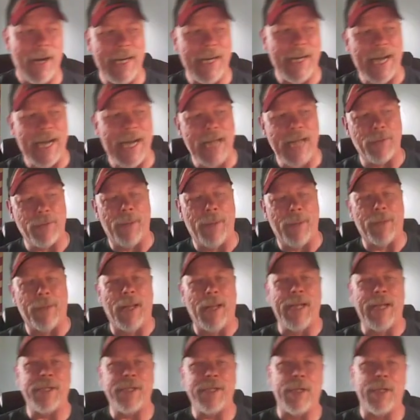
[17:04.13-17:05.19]
guys, well I'm going
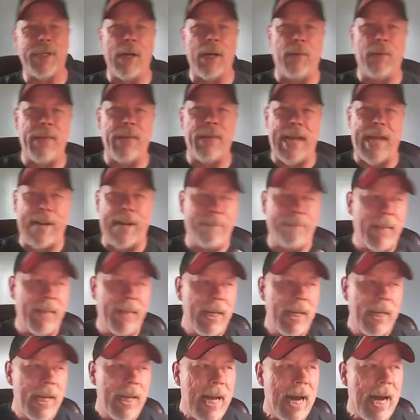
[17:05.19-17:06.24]
to let you go with that.
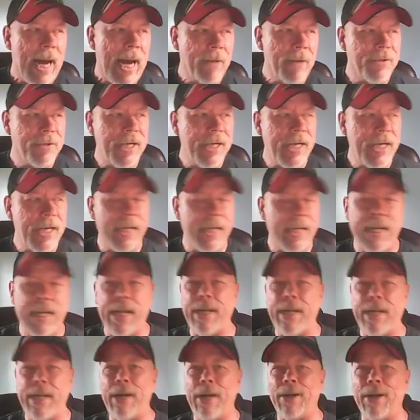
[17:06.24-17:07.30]
I'll see you
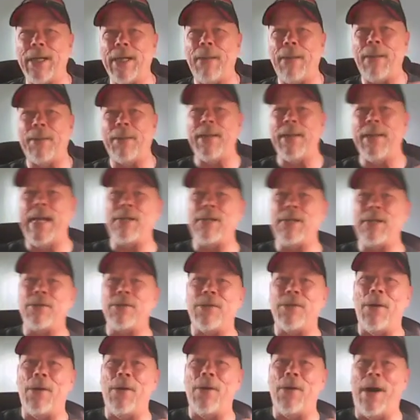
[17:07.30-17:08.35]
again here in a couple of days or
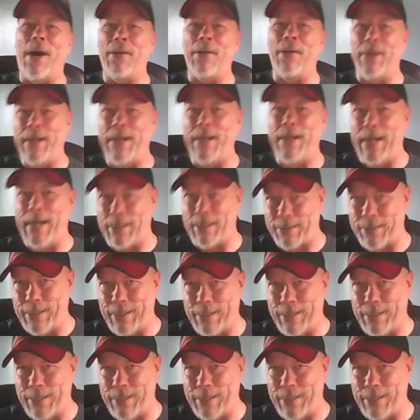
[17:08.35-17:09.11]
so on the next